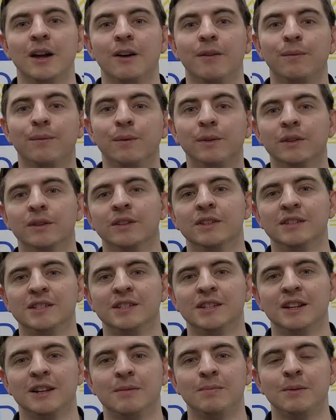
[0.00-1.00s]
of woodland
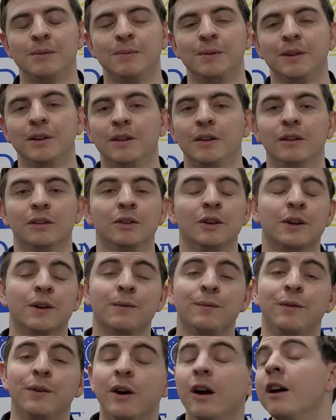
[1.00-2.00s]
scenic people that you're looking
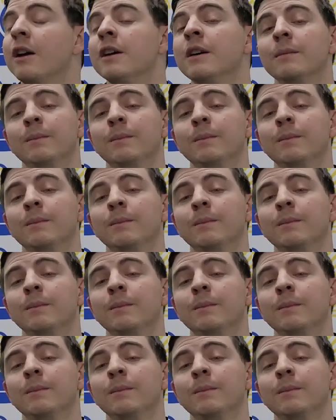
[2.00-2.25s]
for.